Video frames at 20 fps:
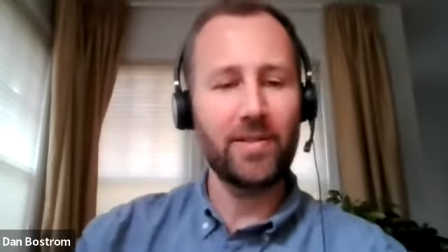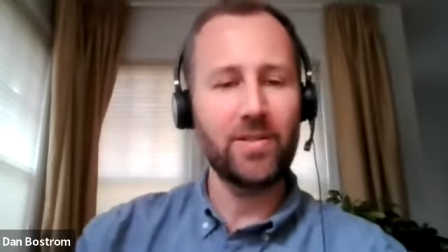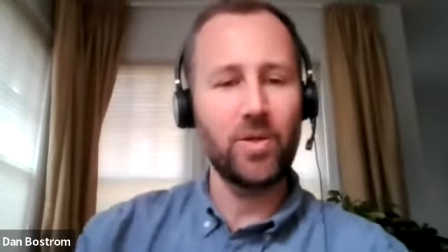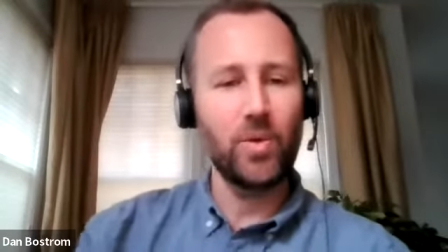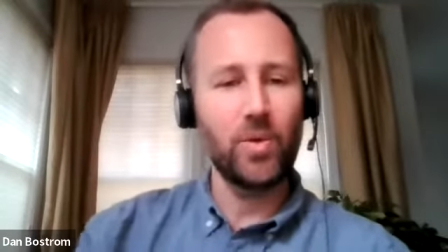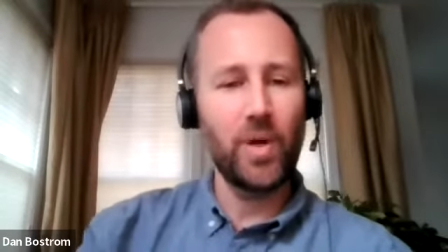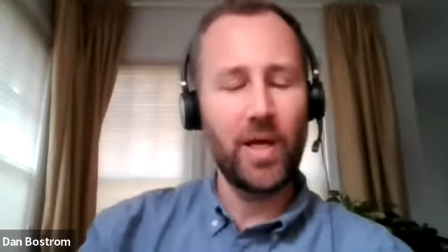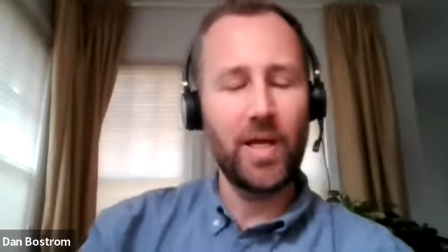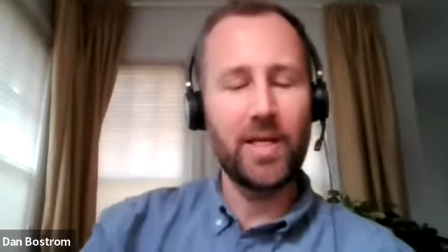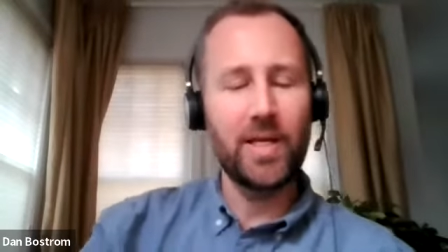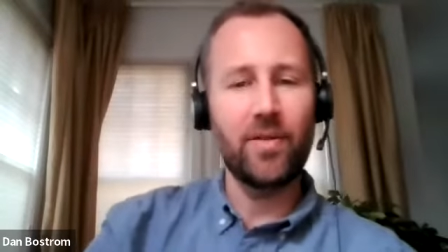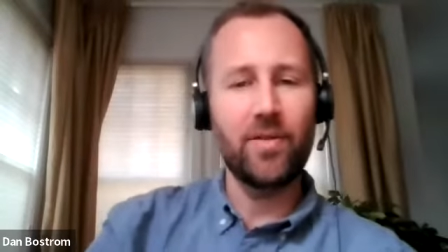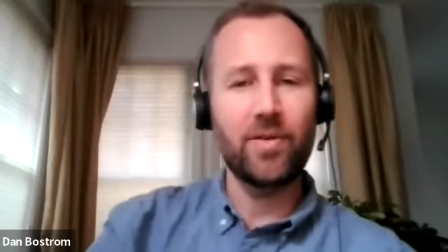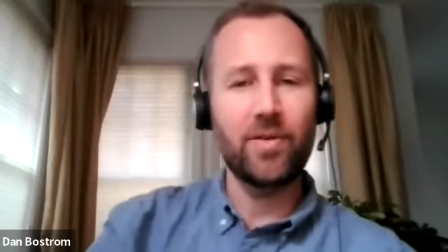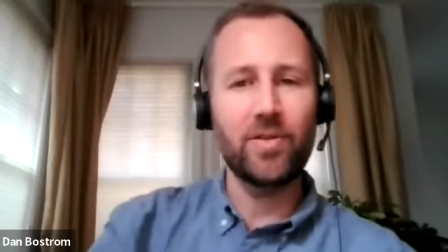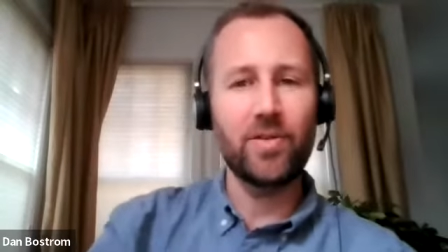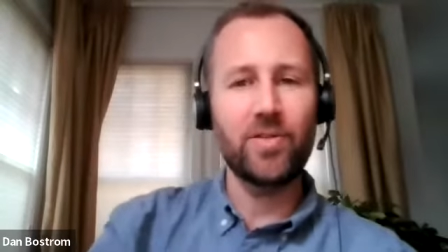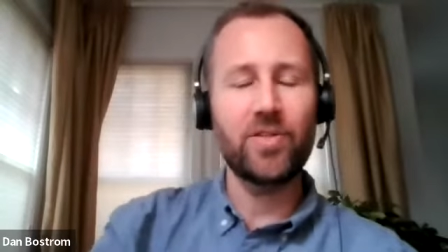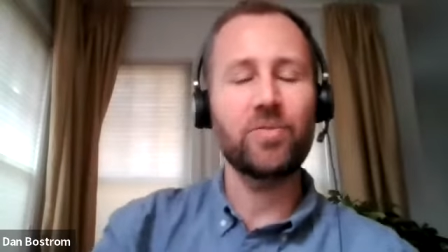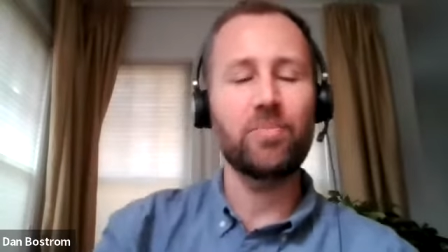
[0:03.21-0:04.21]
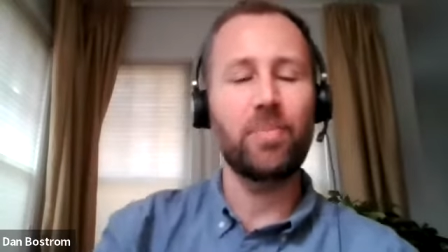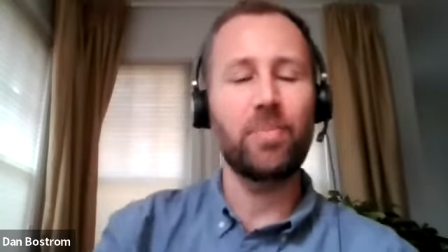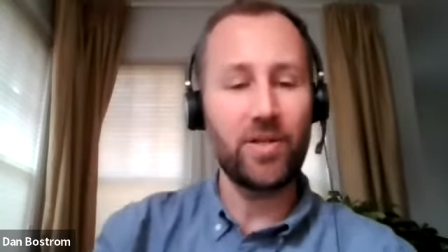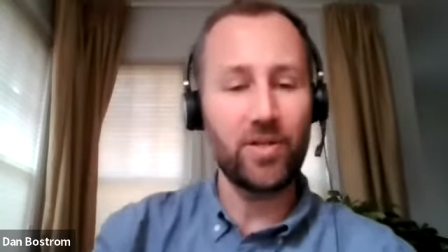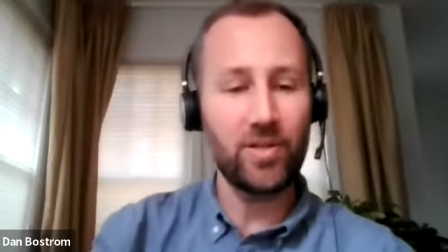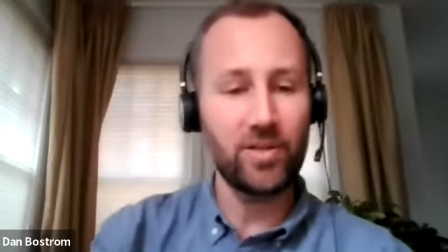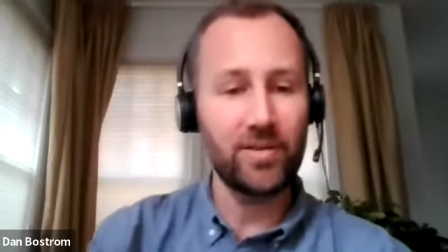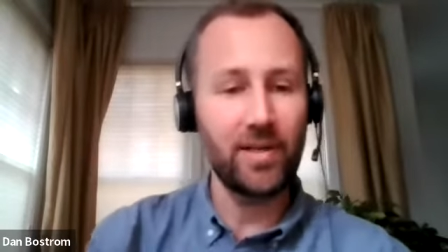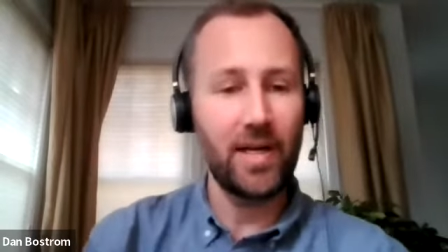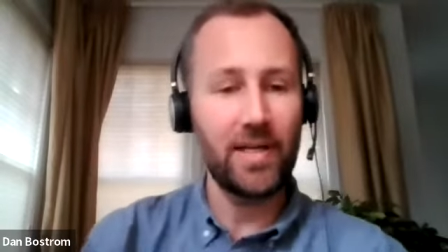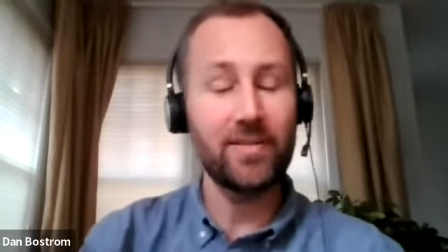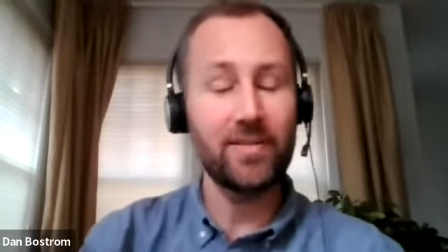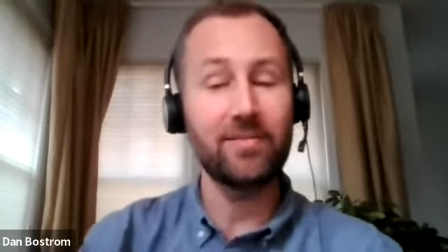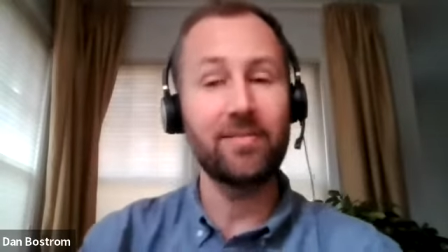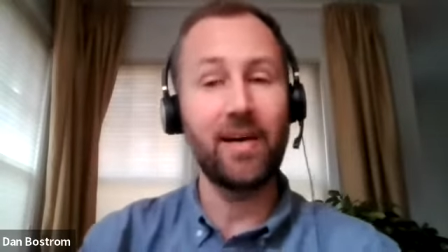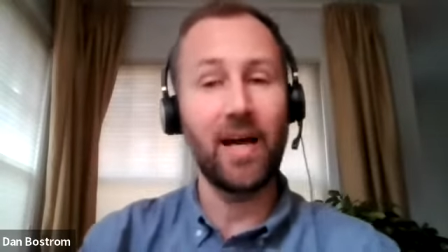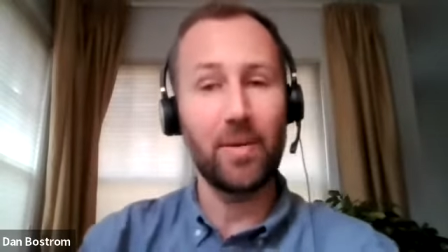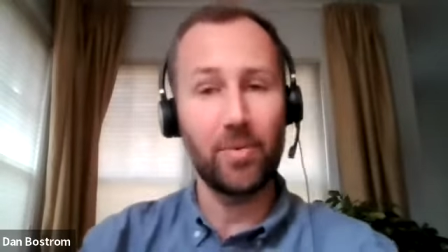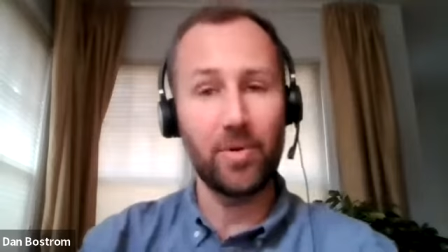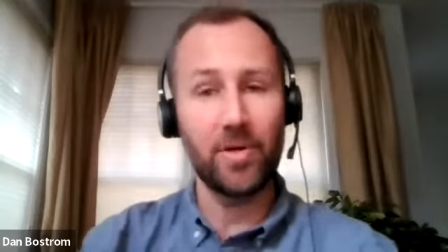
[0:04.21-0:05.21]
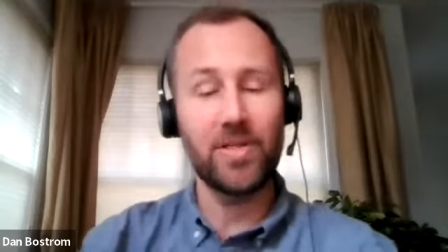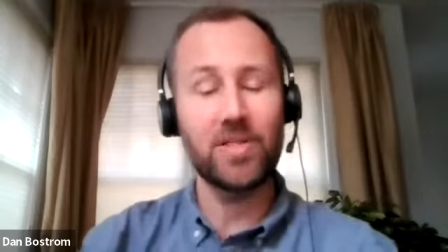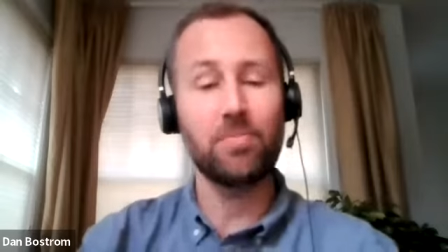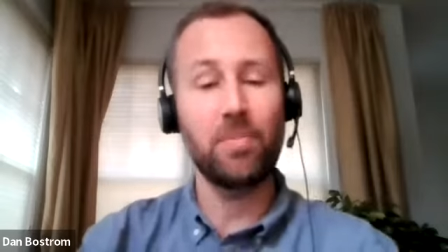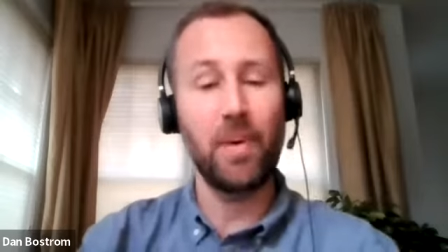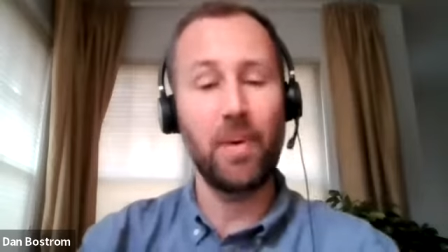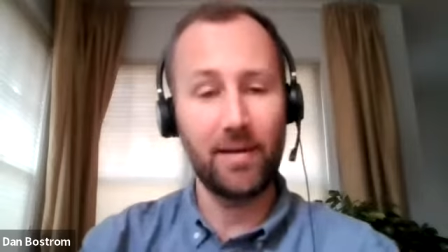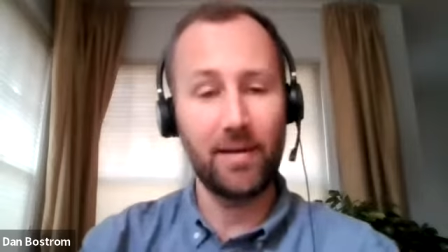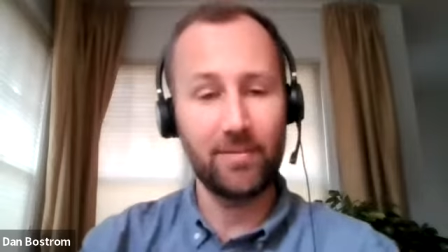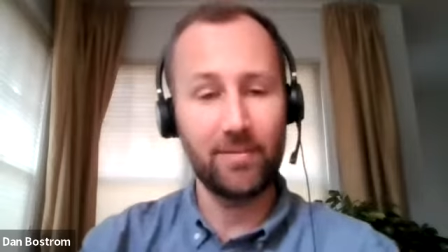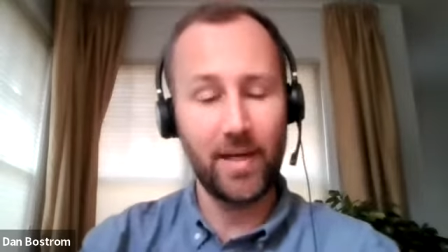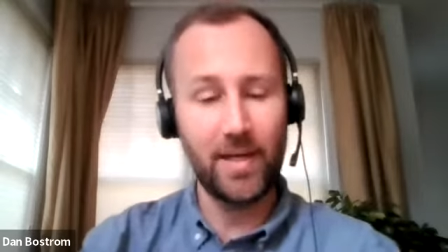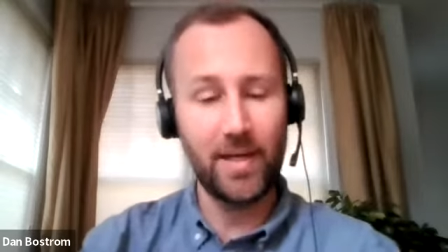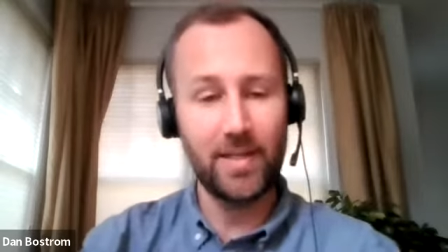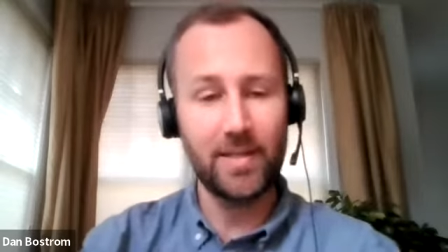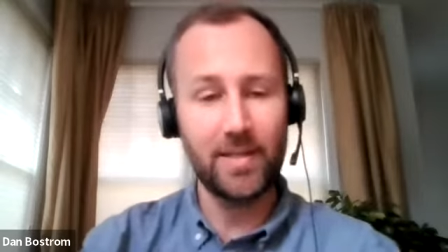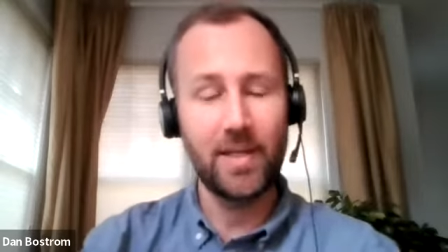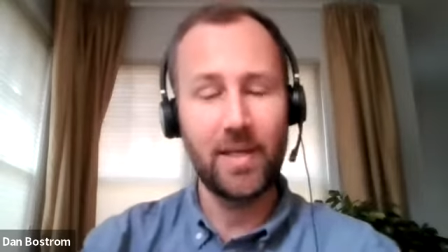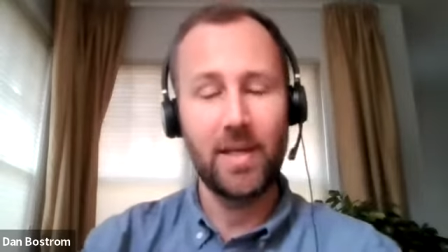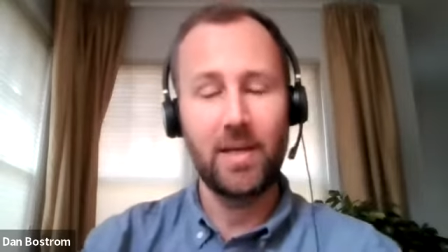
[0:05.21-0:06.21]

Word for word: to another Specialized Library Spotlight.